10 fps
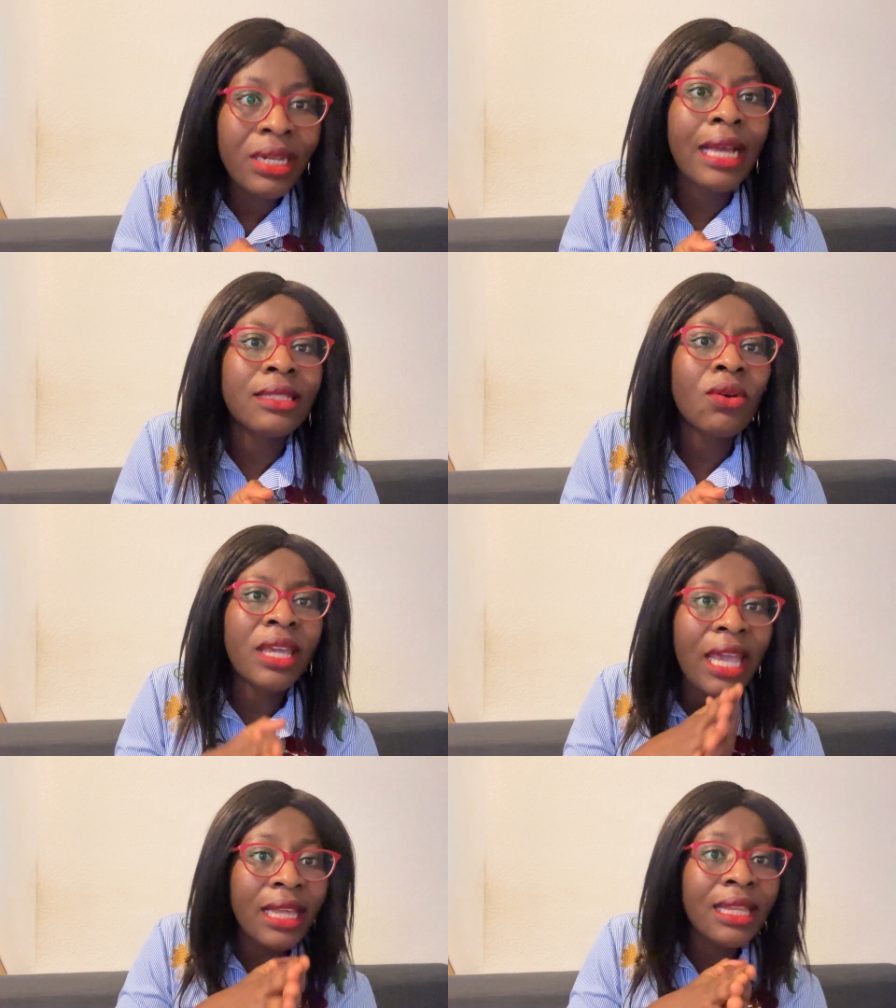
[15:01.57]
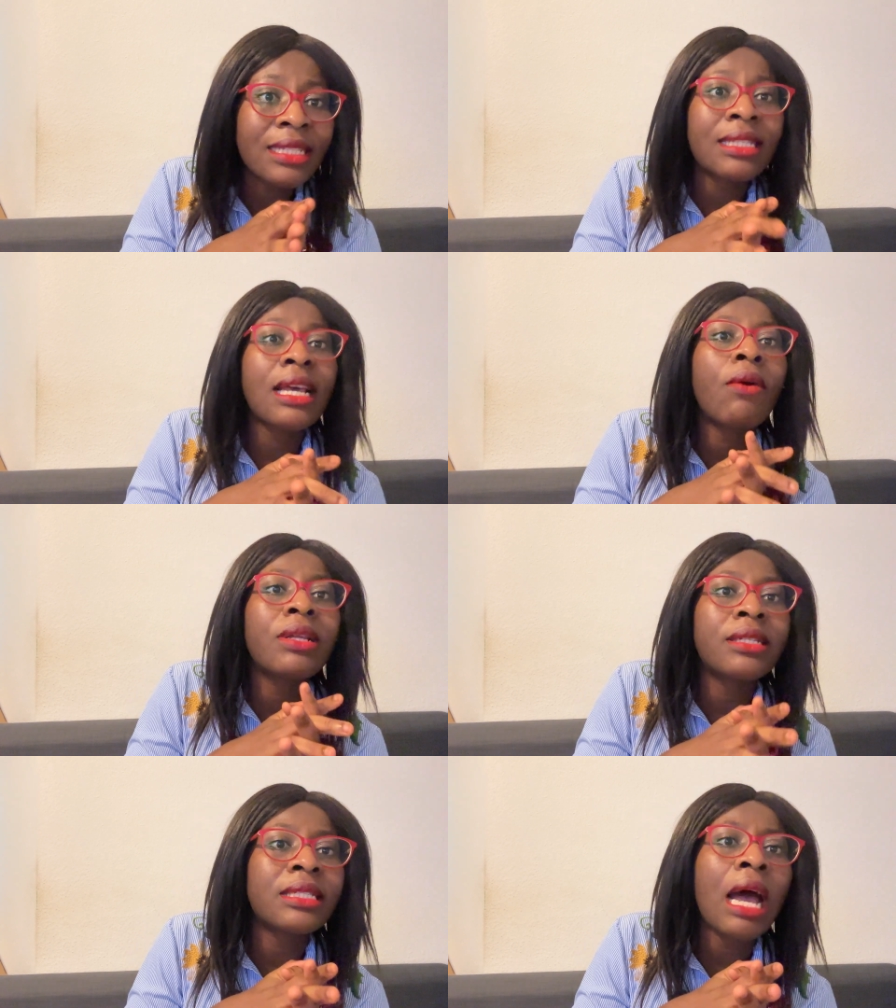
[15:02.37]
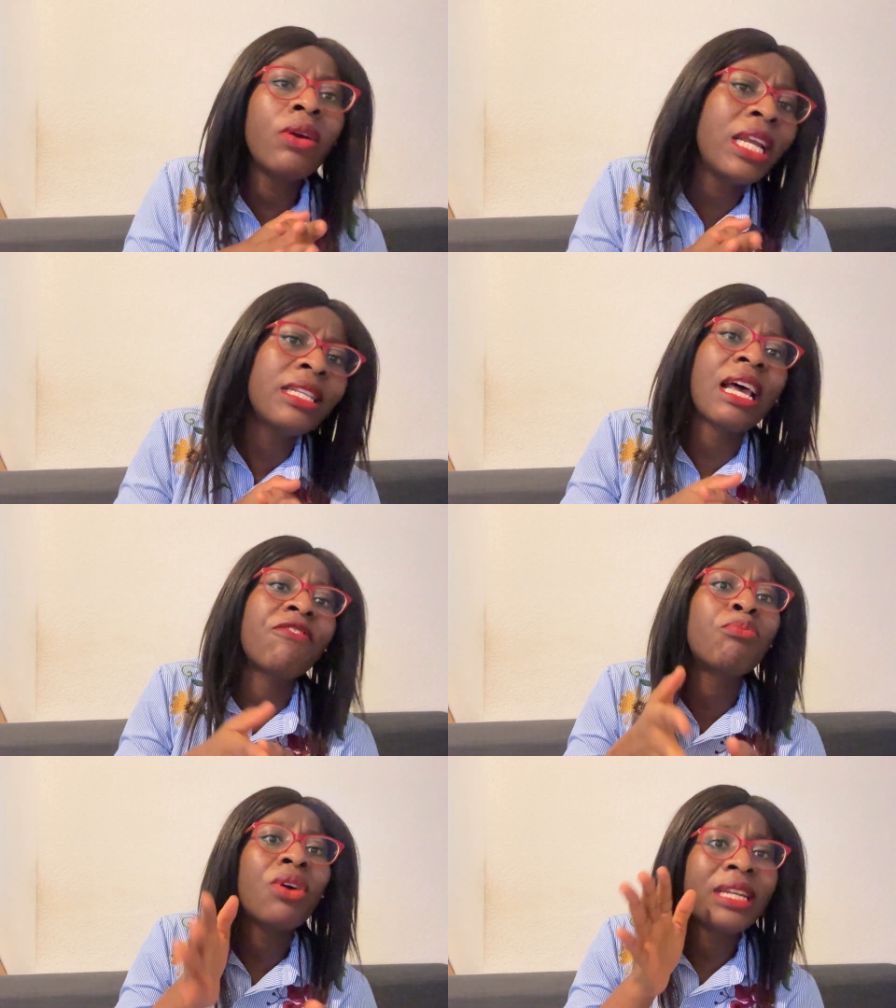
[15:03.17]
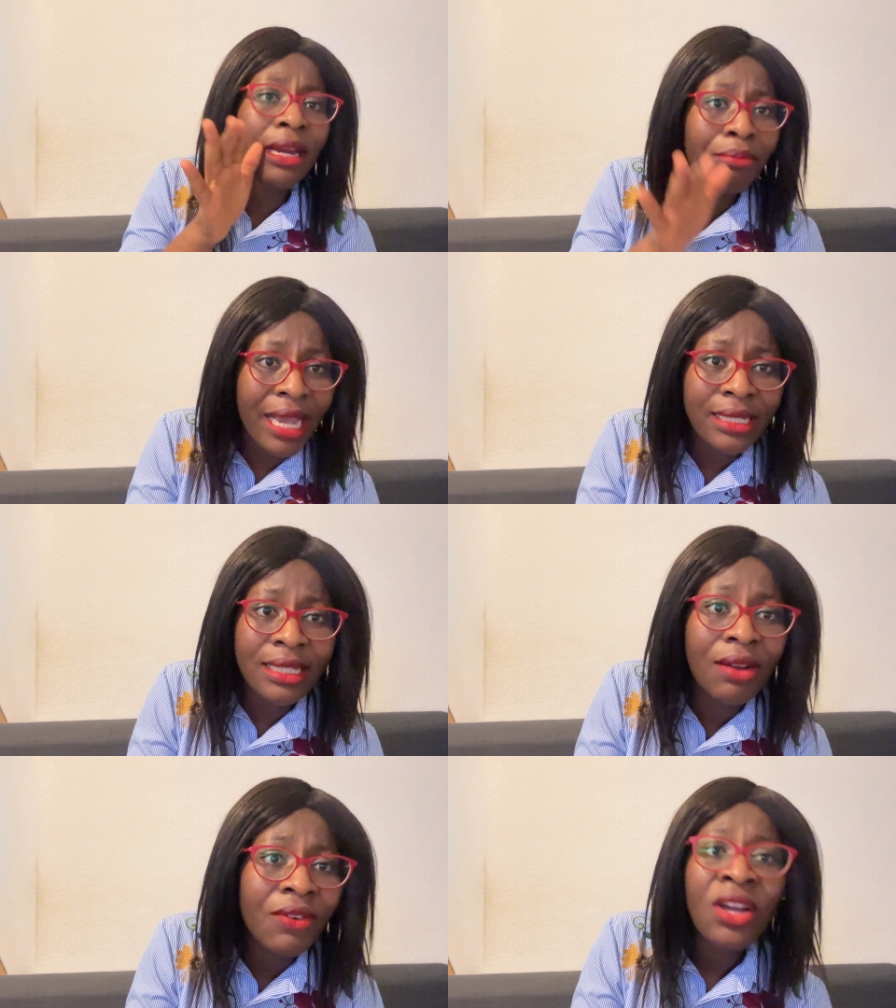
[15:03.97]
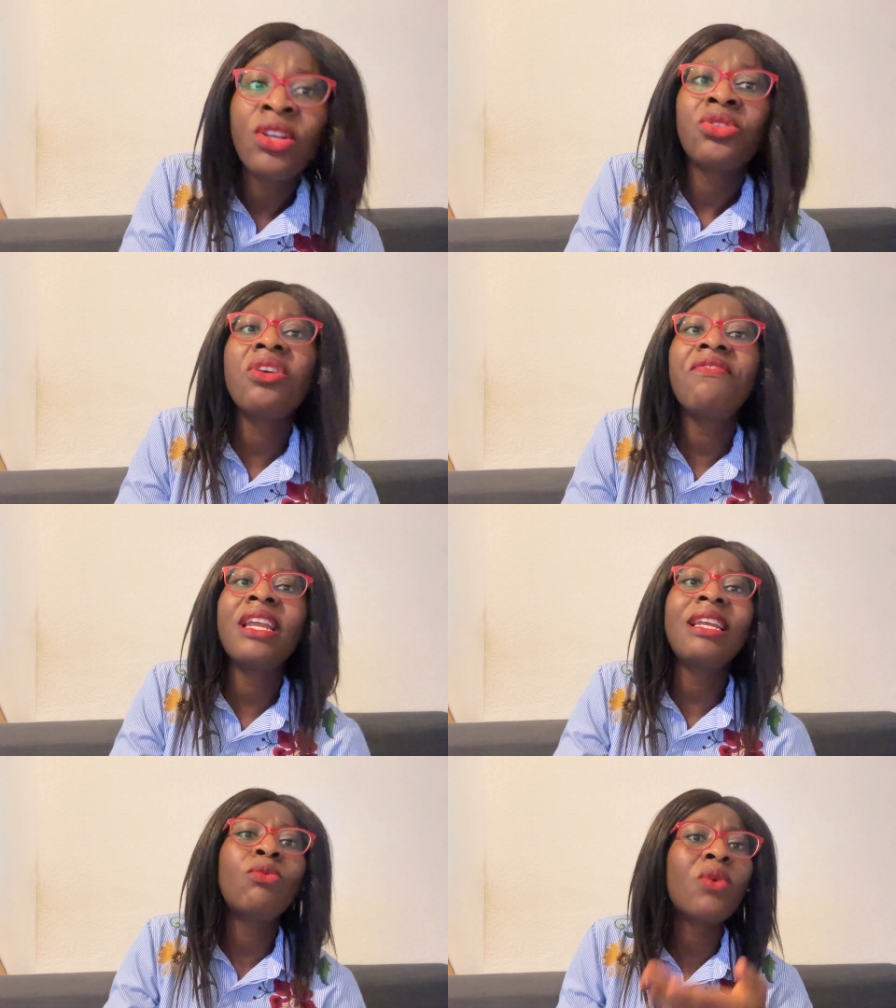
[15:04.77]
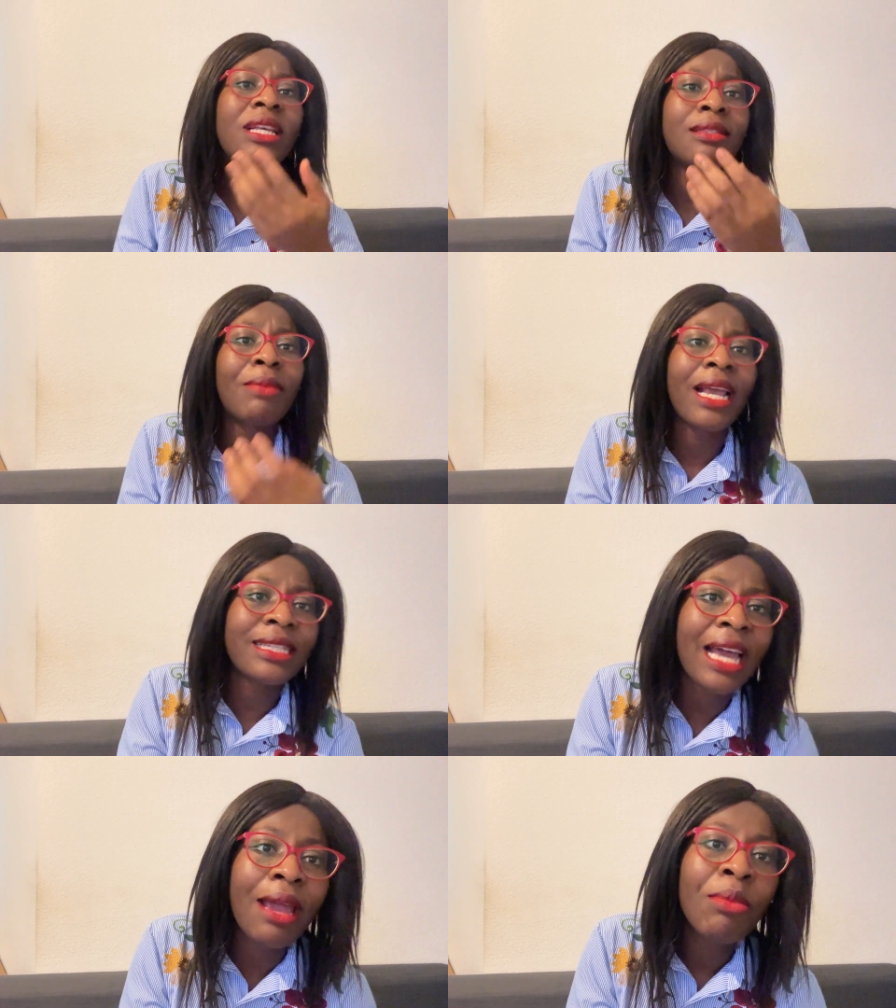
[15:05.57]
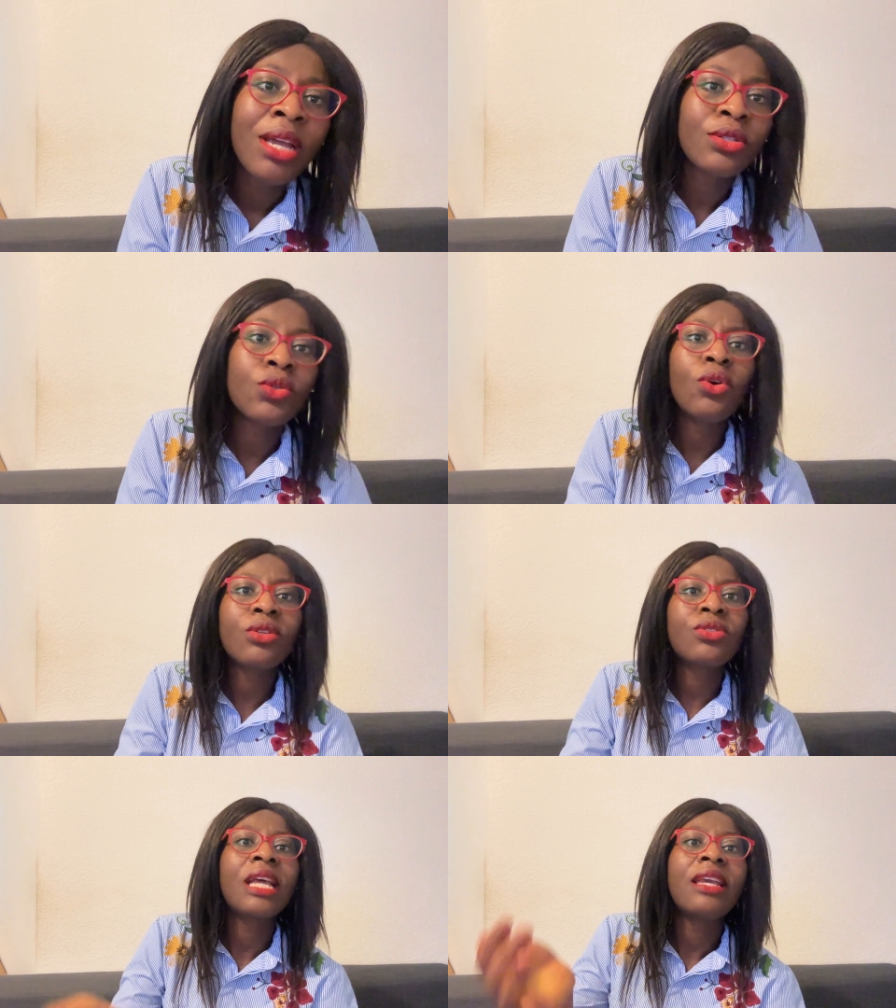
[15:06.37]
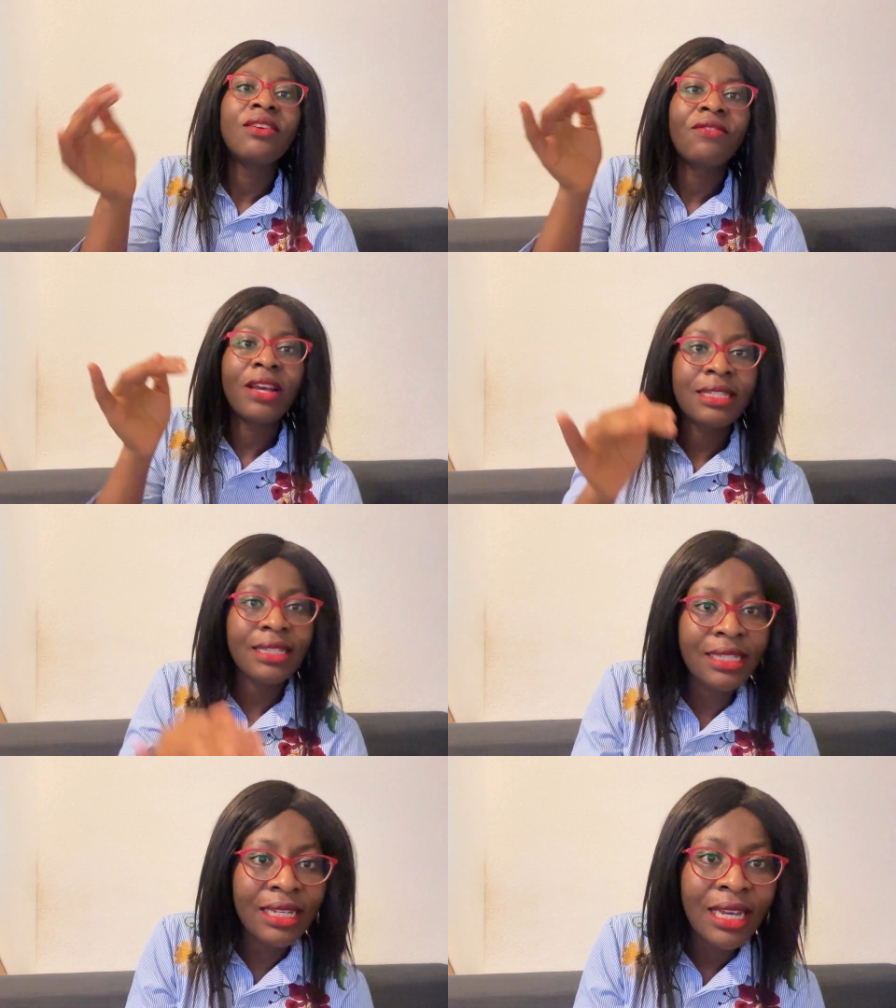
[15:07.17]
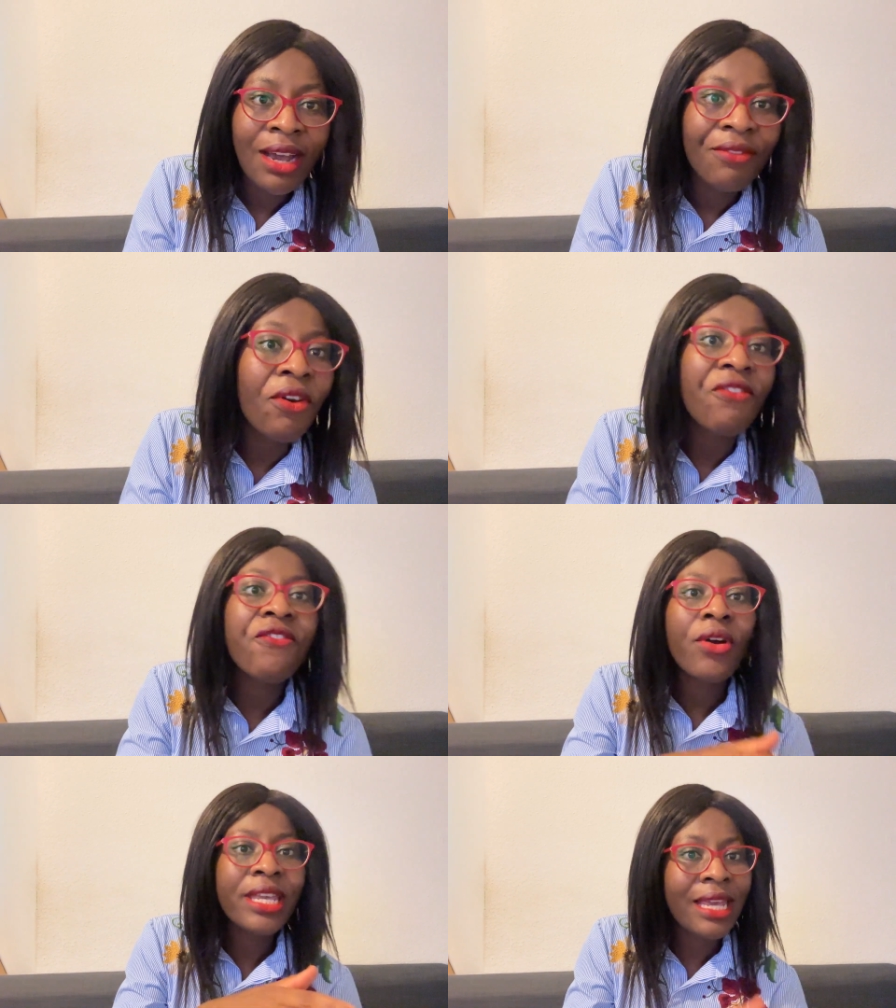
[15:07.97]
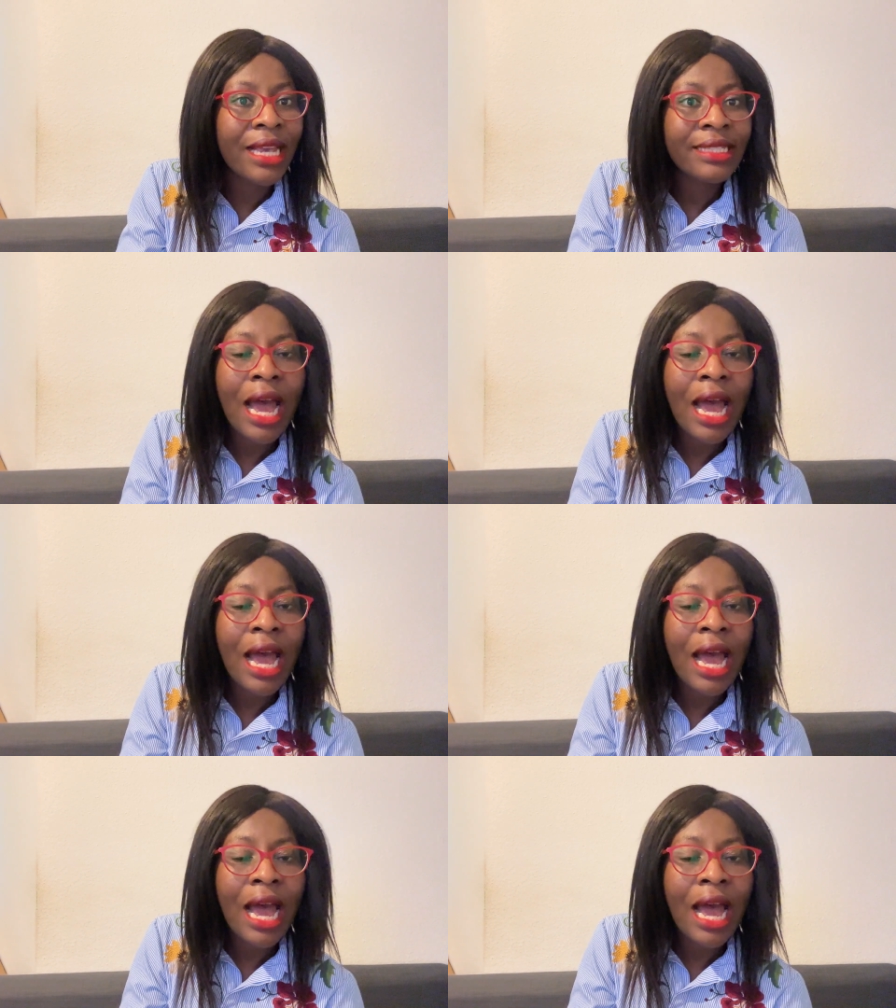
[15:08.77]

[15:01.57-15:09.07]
that, okay, this is how it is, I wouldn't have bothered myself to even waste my time to go to the university for 4 years.